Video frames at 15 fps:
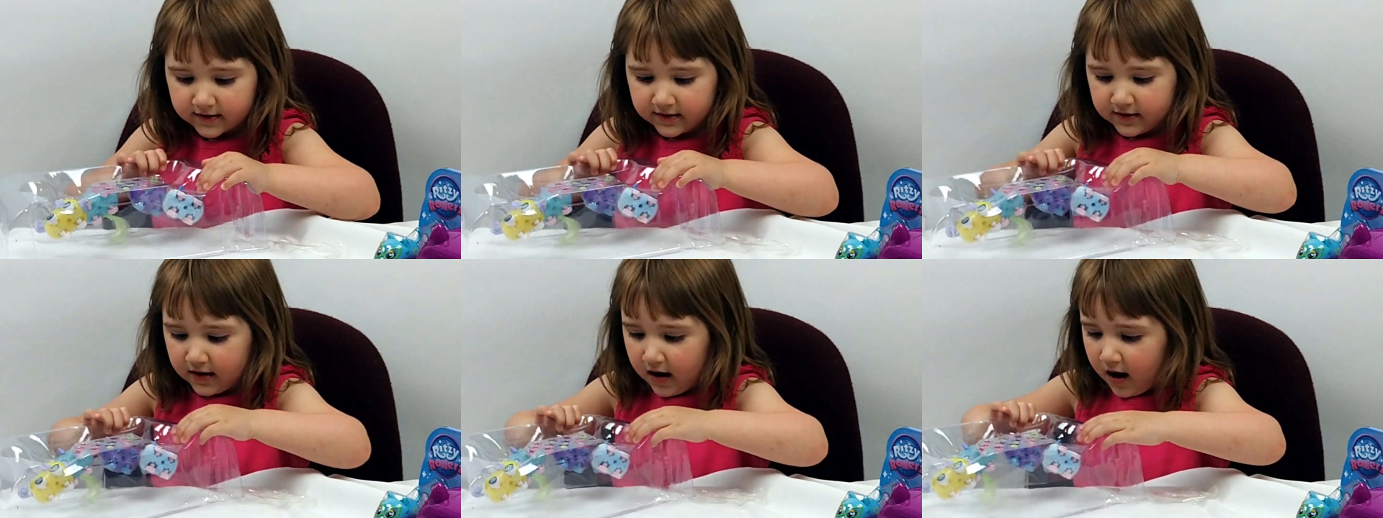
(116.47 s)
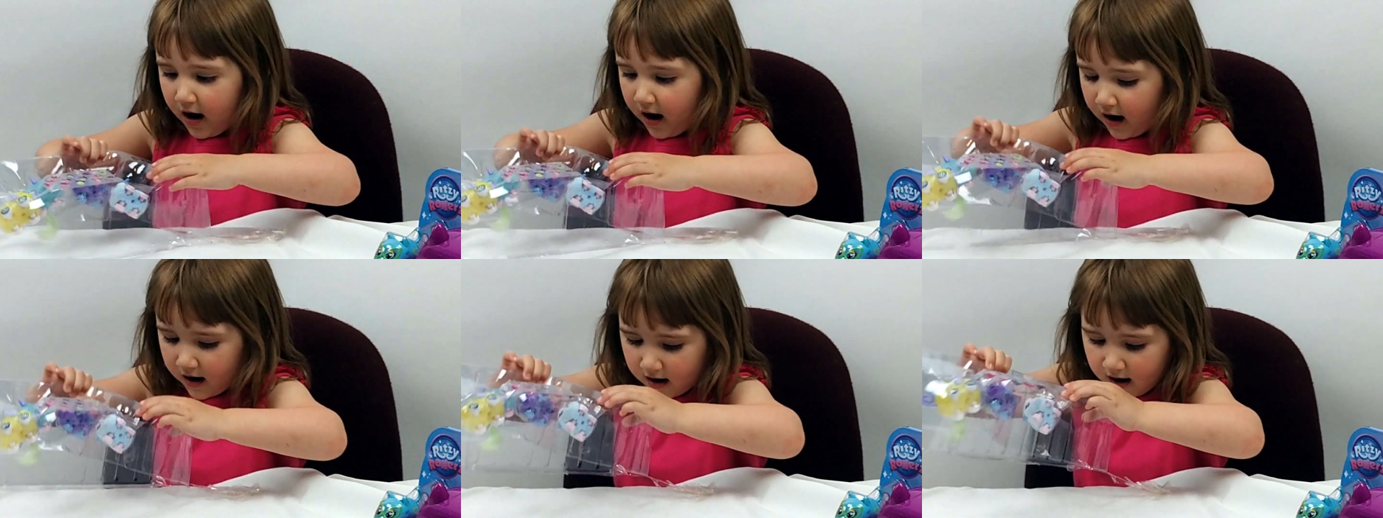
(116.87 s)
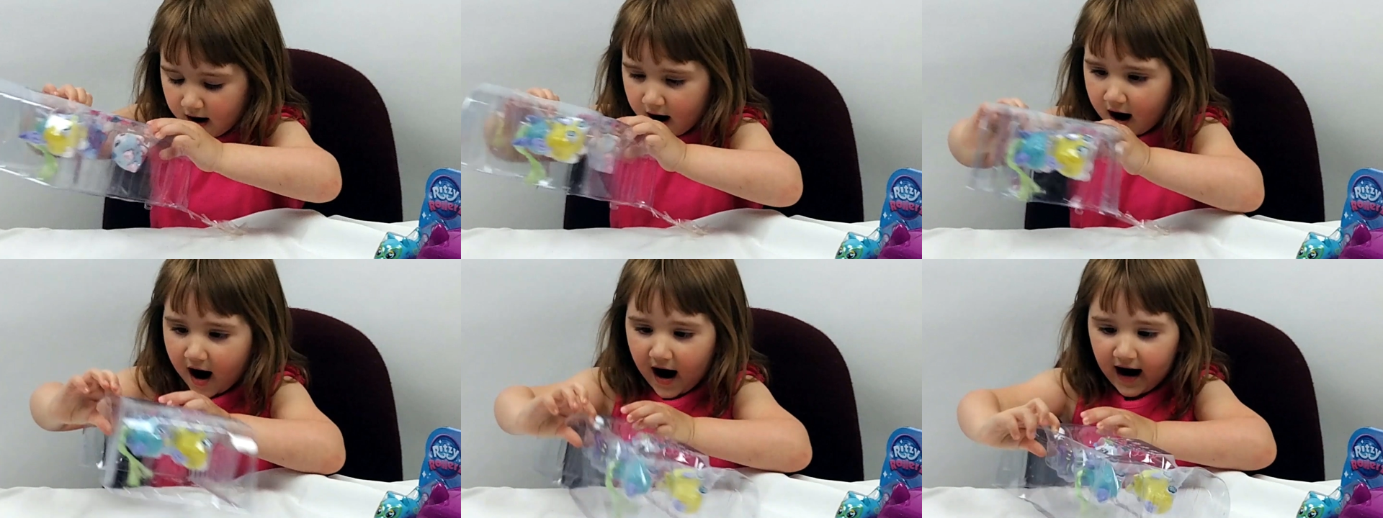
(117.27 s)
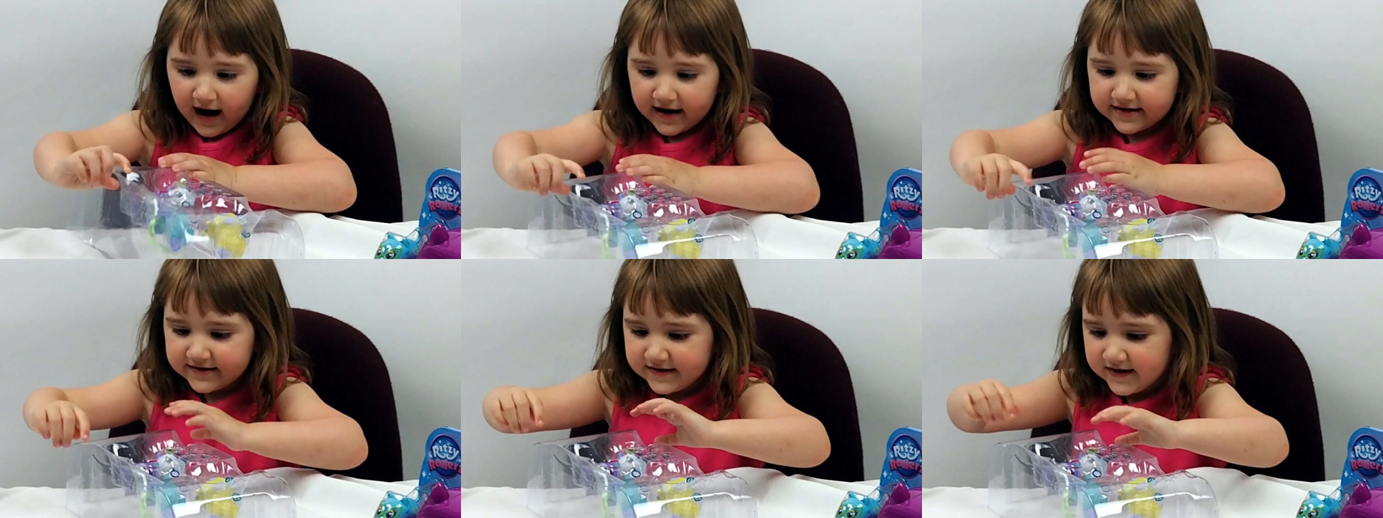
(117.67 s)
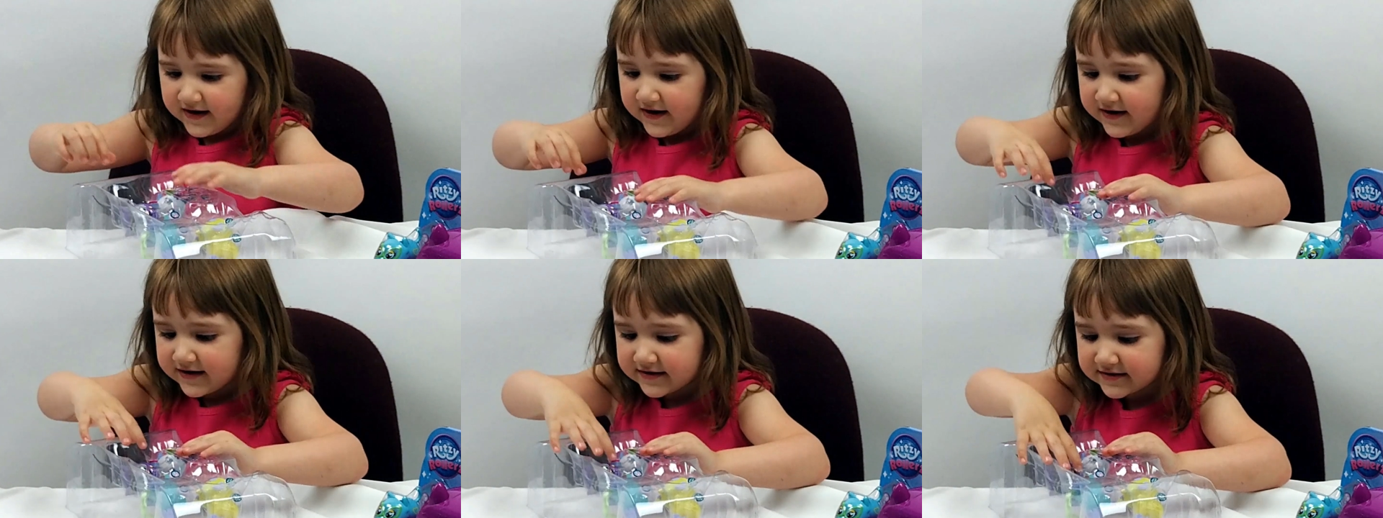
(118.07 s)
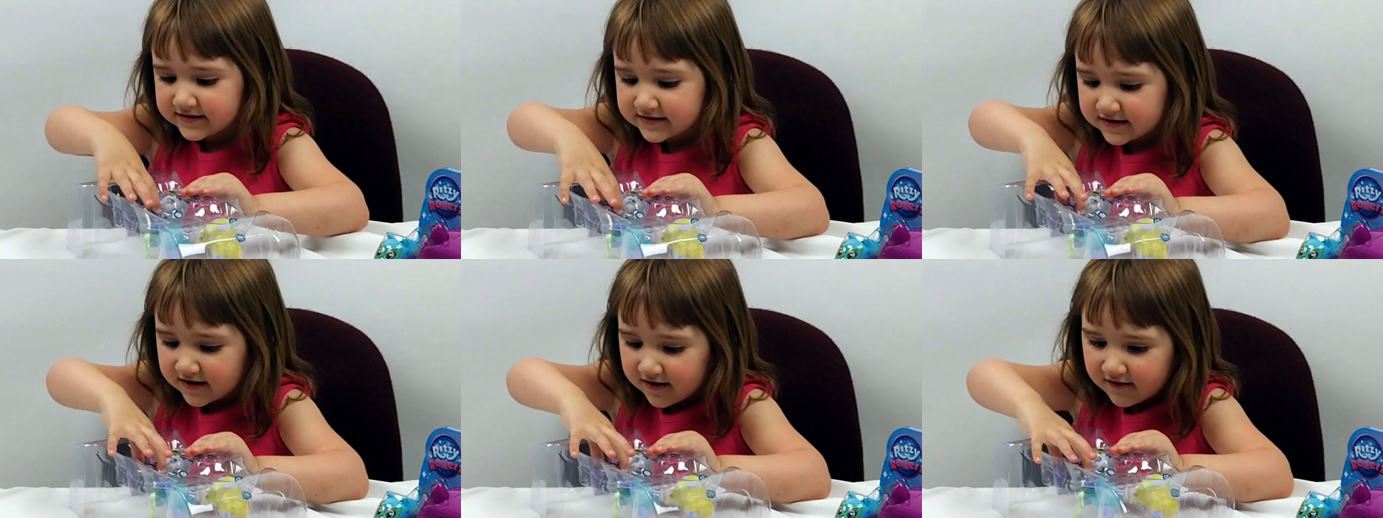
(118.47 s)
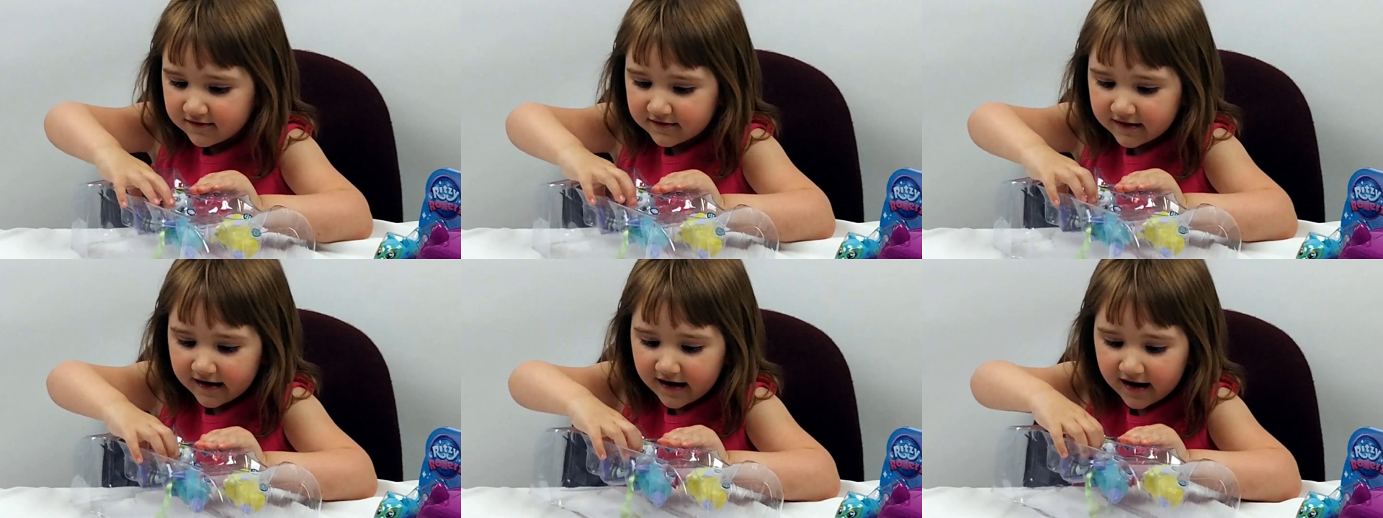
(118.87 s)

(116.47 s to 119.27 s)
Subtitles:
Yeah, I think so.